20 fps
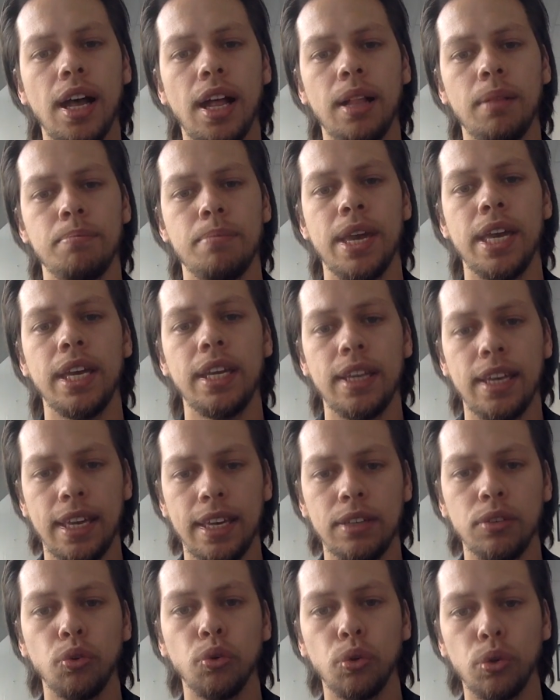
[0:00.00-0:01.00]
I'll make a
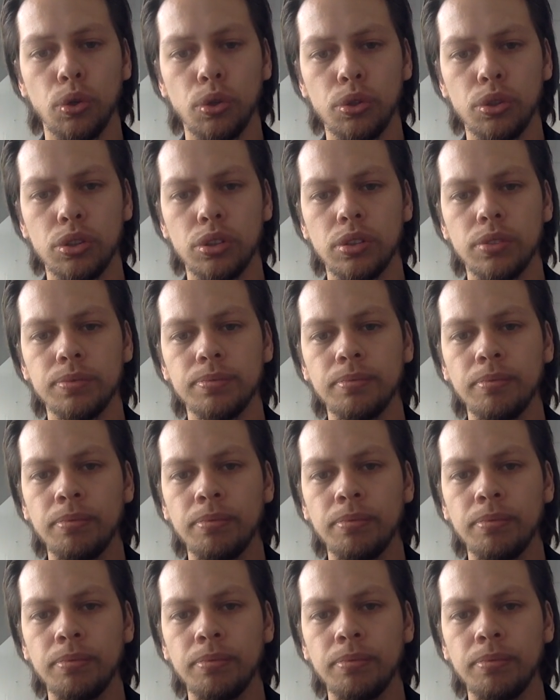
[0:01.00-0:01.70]
conclusion.